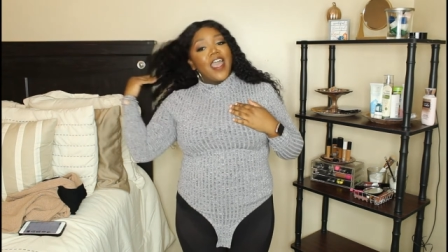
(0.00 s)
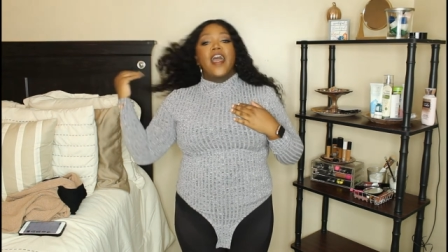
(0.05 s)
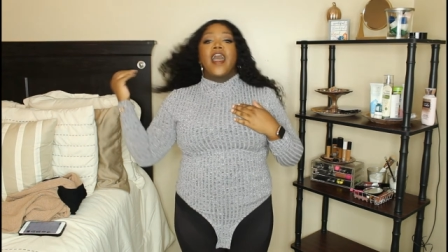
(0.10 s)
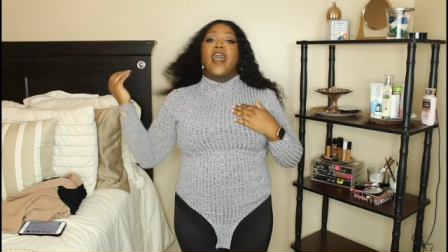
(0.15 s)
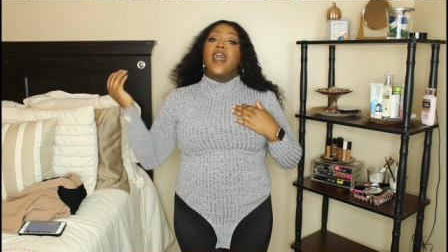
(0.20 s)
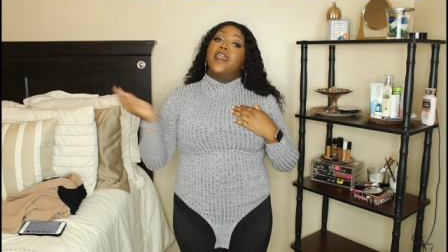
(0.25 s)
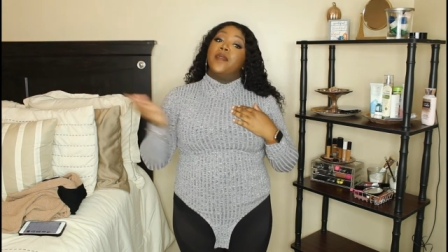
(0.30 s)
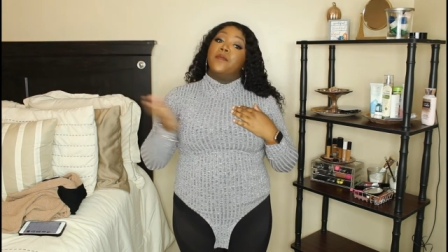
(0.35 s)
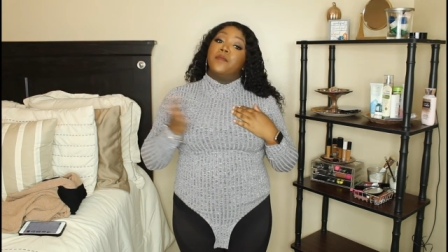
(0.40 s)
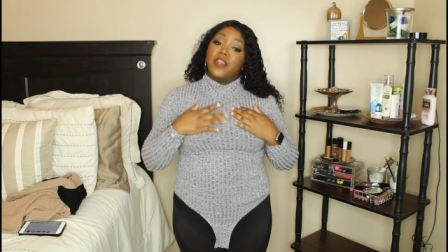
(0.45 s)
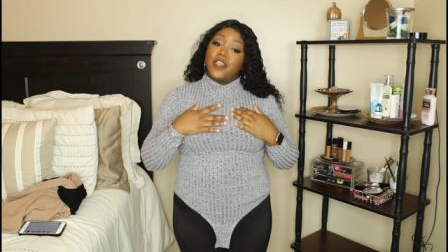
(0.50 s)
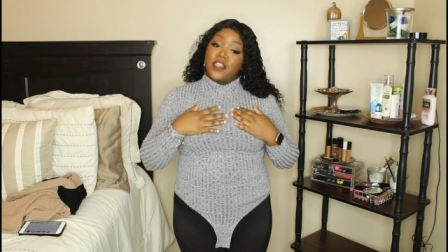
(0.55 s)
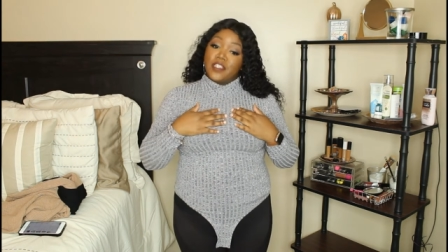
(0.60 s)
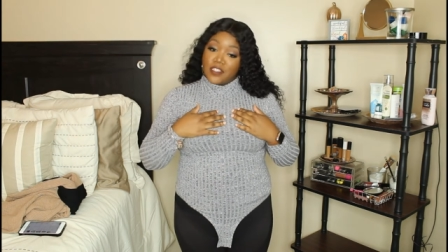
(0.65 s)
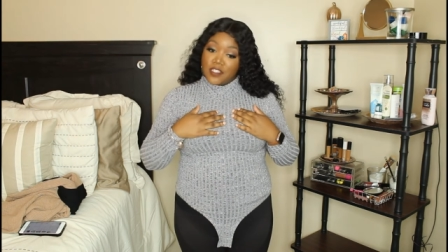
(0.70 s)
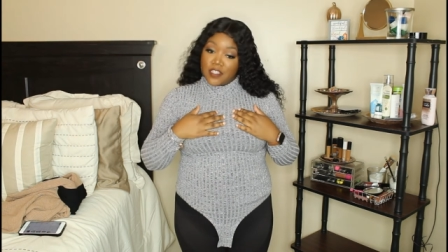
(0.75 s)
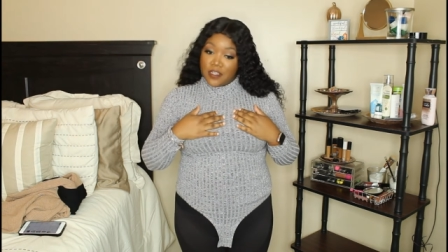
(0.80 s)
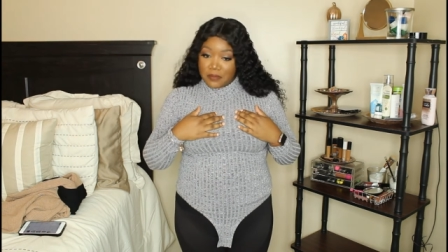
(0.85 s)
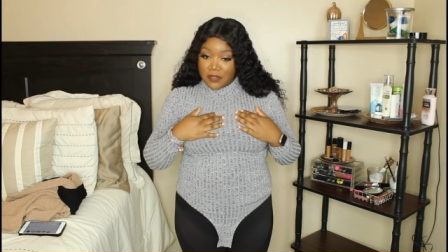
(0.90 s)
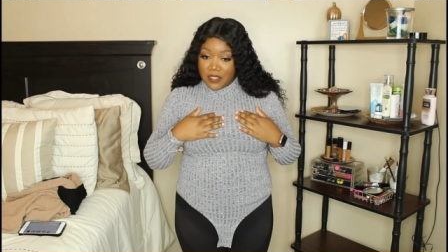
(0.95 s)
am
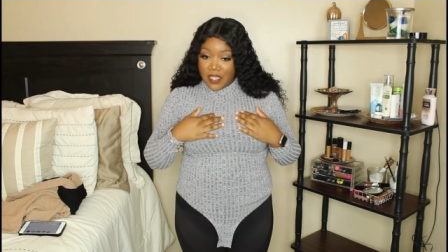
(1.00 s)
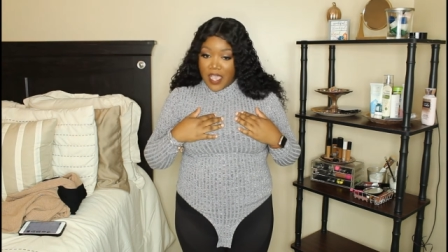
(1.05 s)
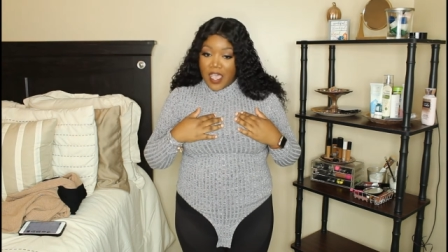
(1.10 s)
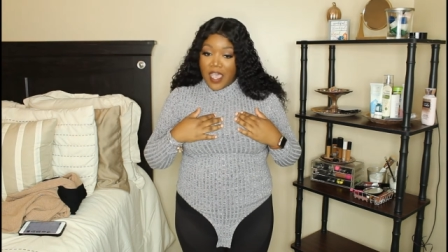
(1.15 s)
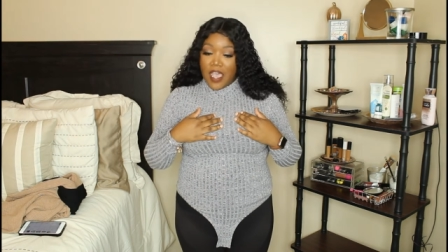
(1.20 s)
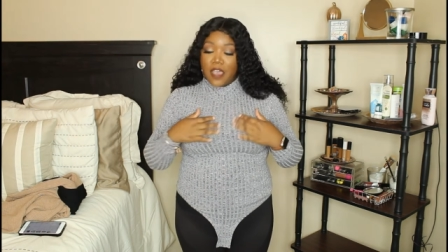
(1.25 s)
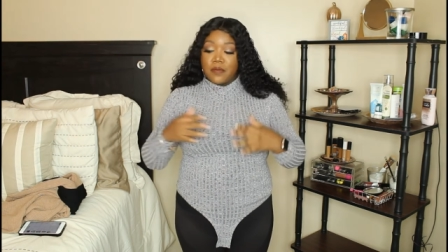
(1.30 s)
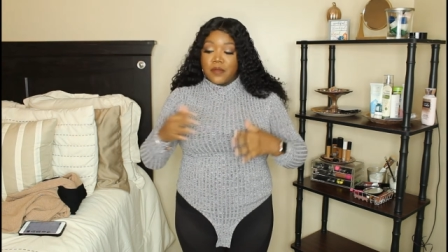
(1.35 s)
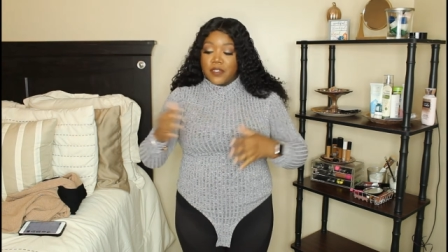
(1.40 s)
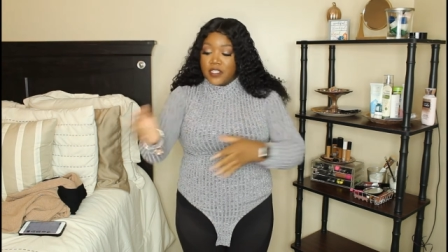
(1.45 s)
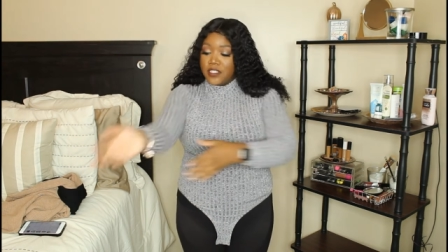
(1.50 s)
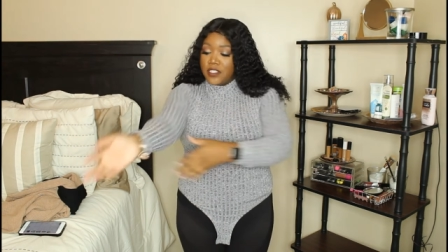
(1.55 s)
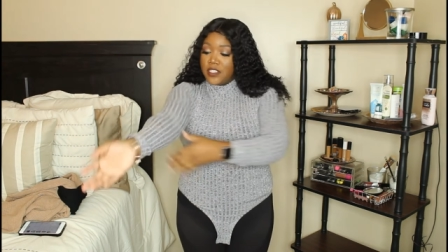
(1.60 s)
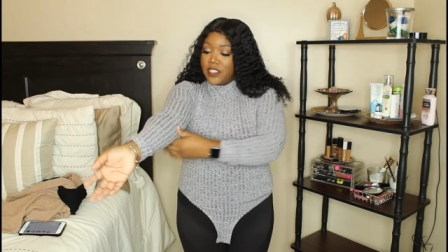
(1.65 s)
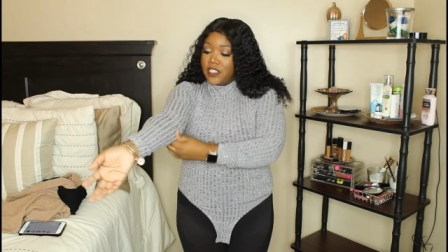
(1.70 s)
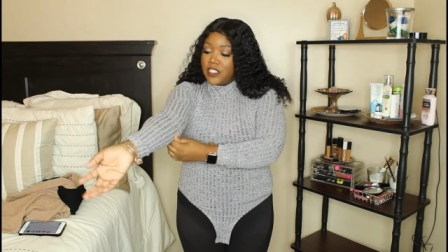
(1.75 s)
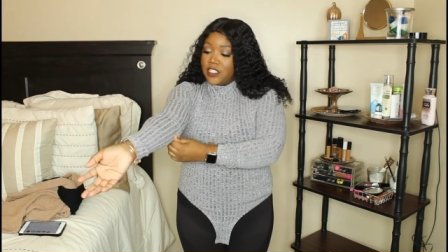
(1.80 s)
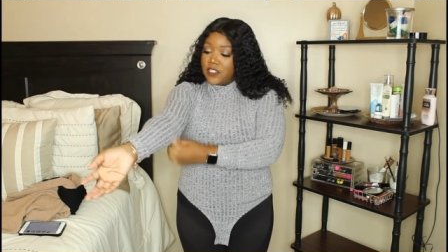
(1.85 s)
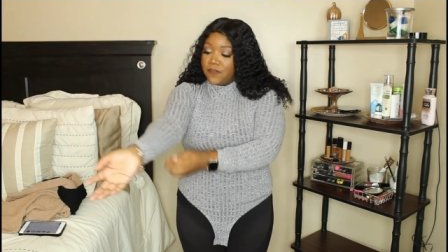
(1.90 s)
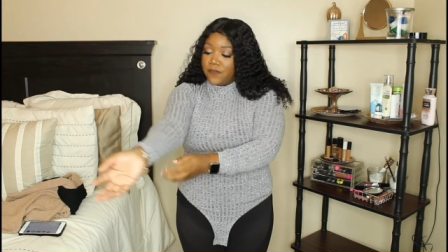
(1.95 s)
blessed up top. This
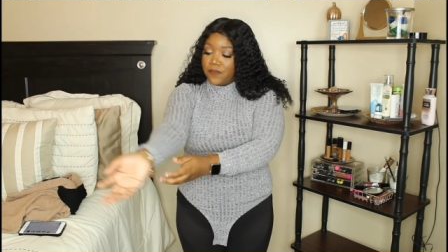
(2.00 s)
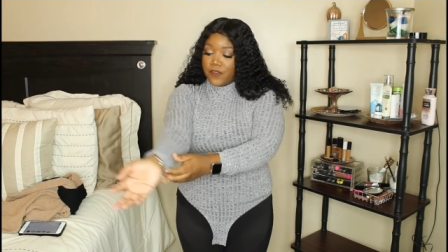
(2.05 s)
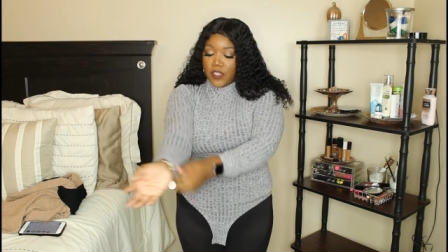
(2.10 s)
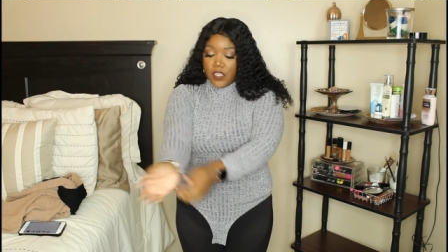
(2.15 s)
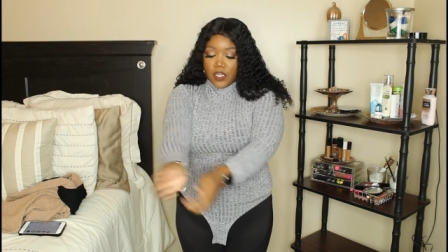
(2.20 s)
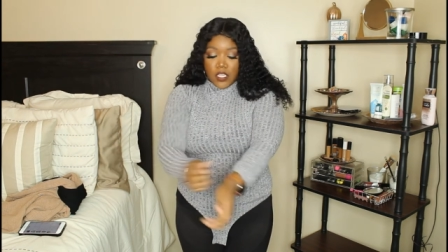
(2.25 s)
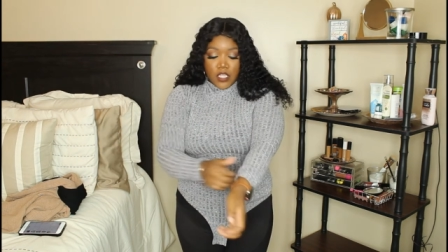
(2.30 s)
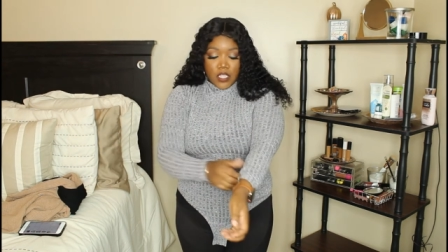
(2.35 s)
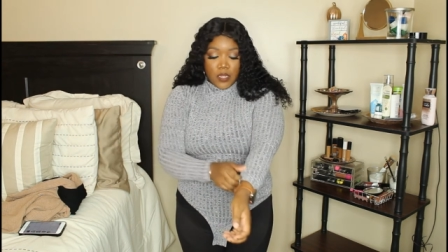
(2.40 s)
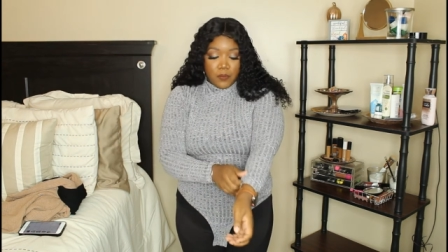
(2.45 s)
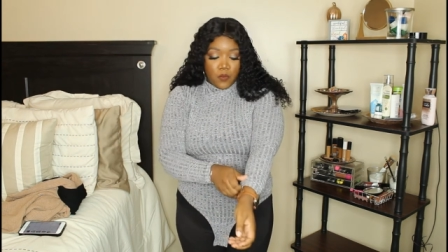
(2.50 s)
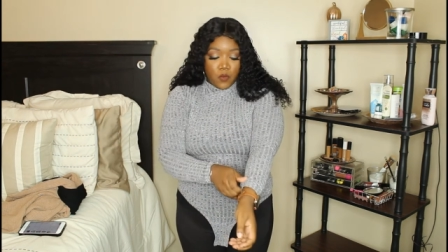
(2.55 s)
is fitting